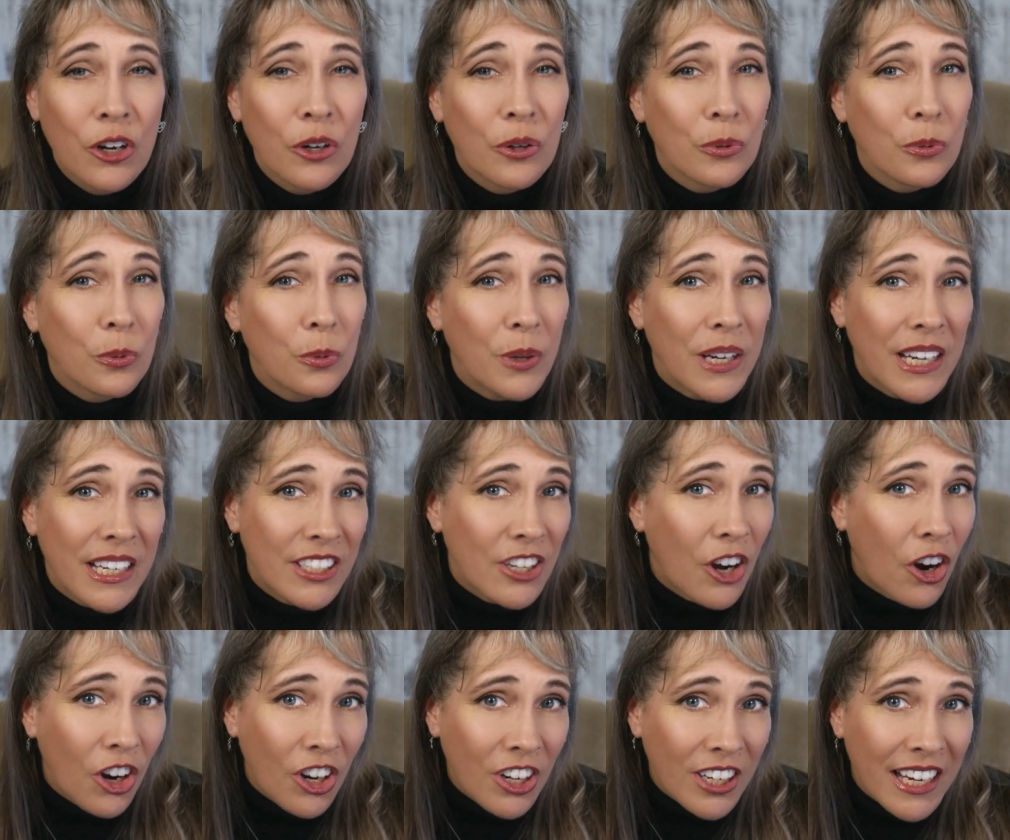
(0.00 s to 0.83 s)

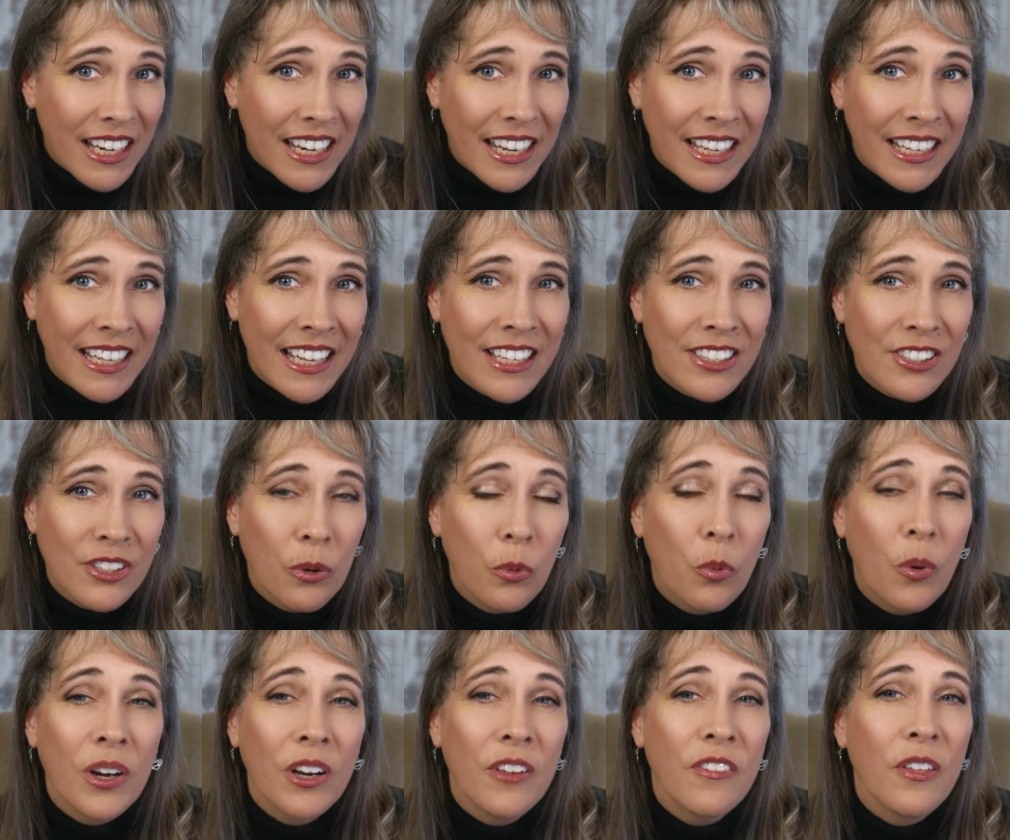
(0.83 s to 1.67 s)
Retargeting is
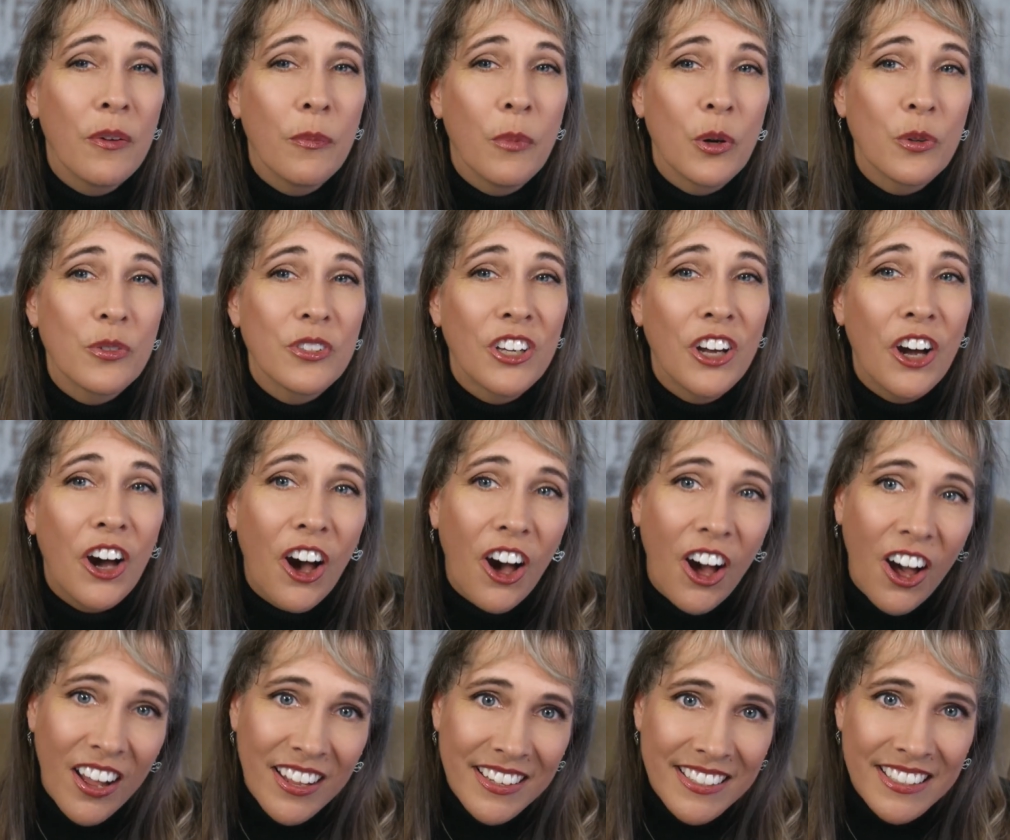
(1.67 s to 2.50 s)
one of the most
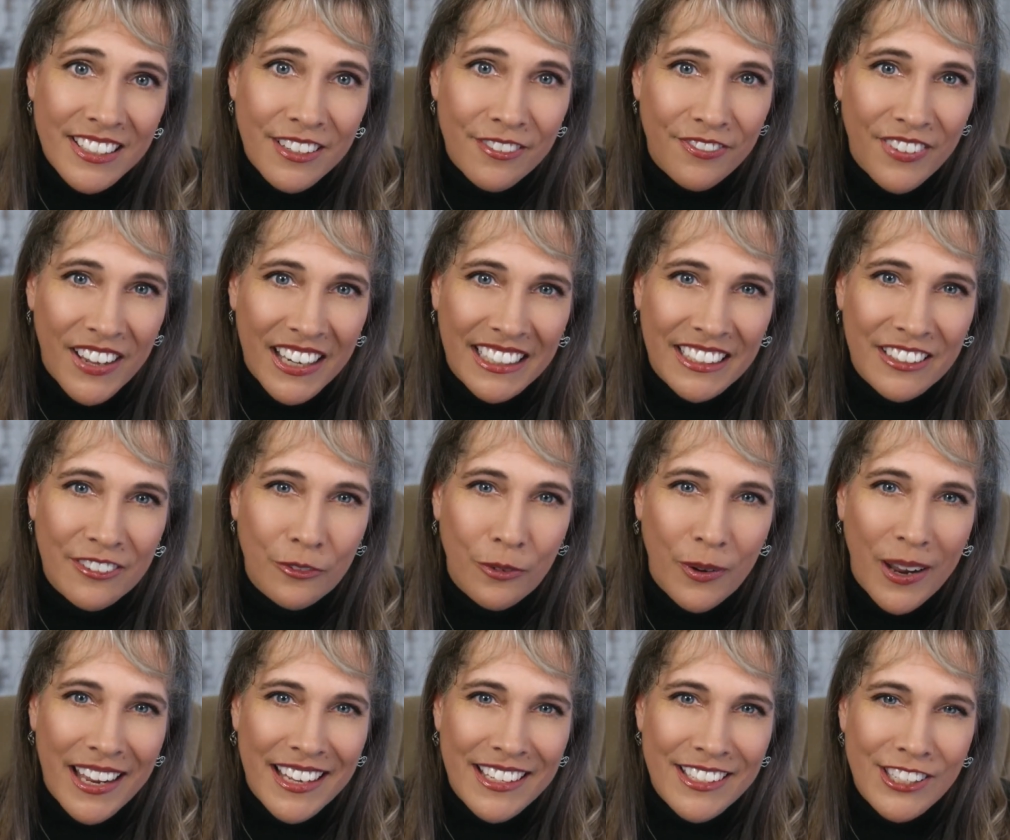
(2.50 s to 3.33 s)
cost-effective
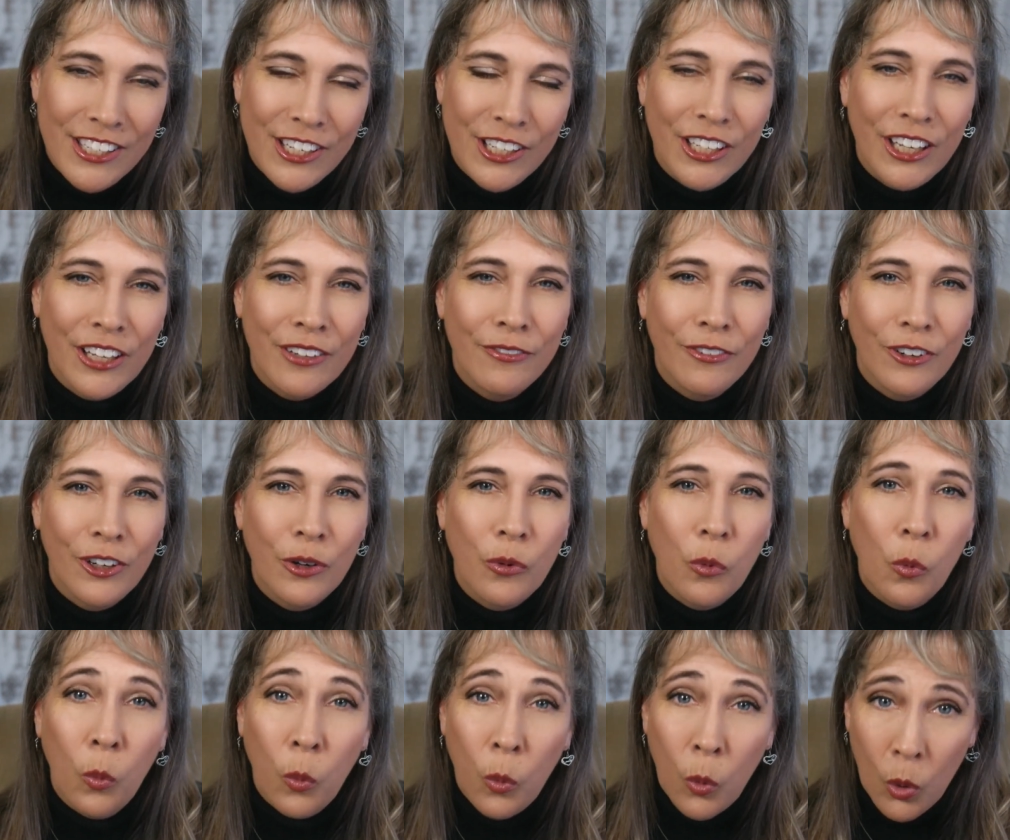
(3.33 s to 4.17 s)
ways to convert
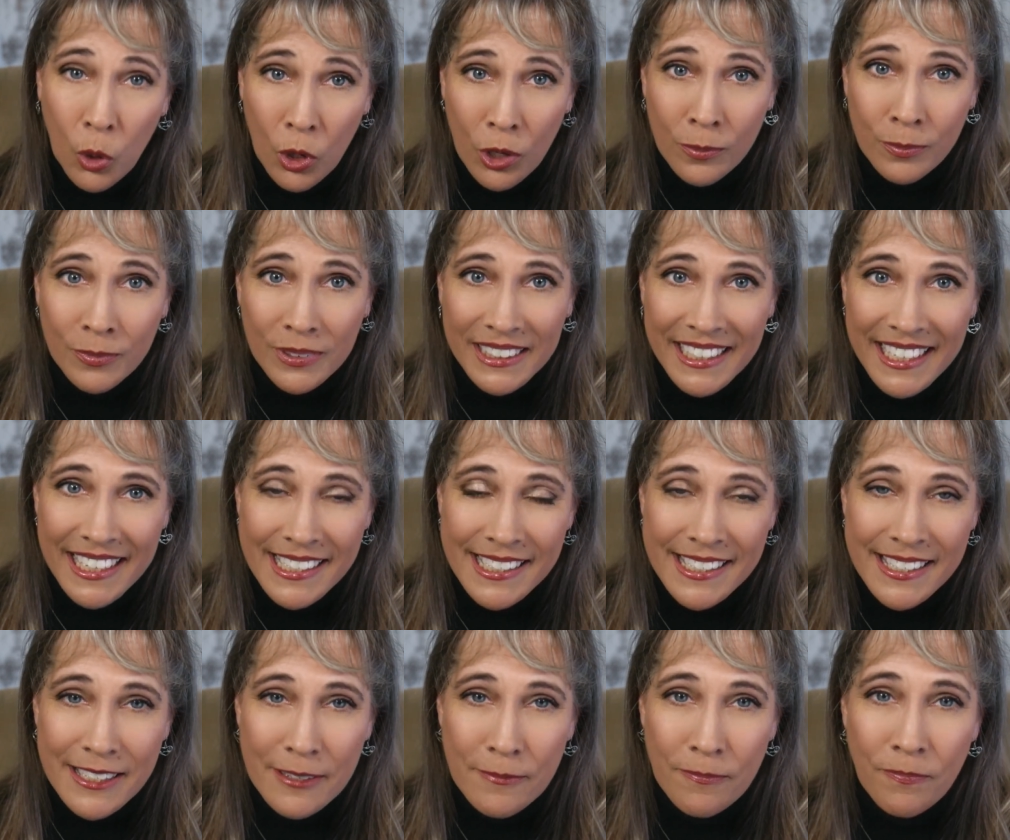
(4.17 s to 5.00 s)
warm
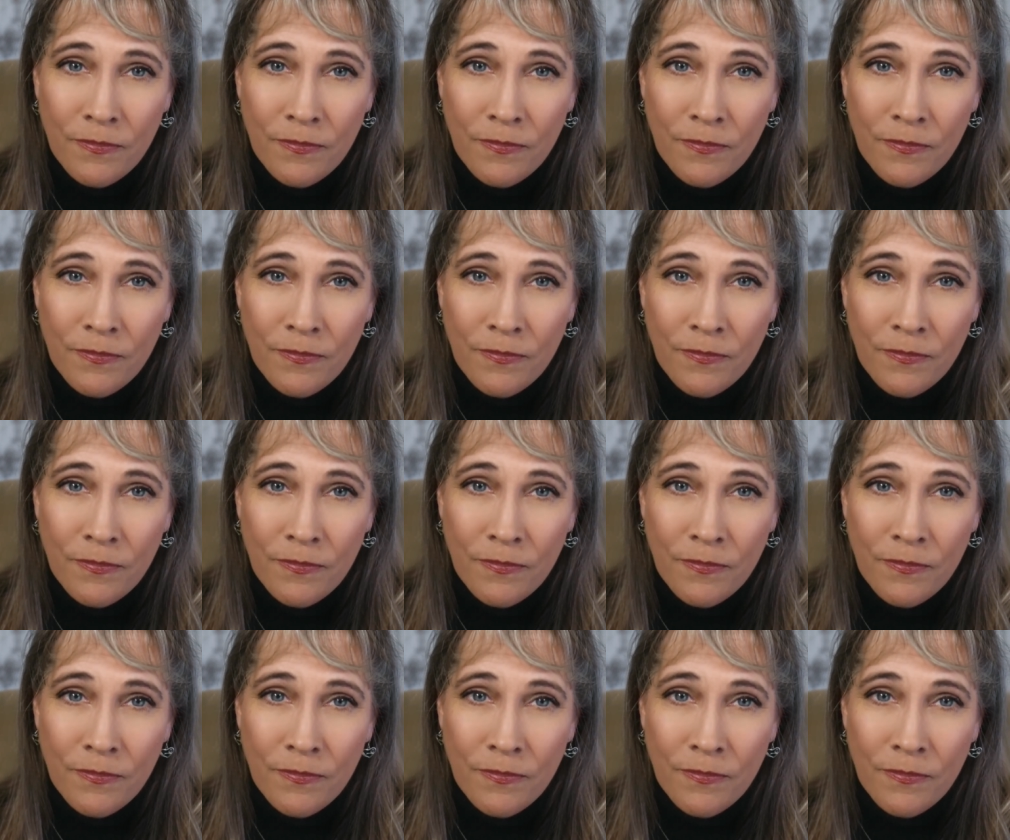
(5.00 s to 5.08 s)
leads.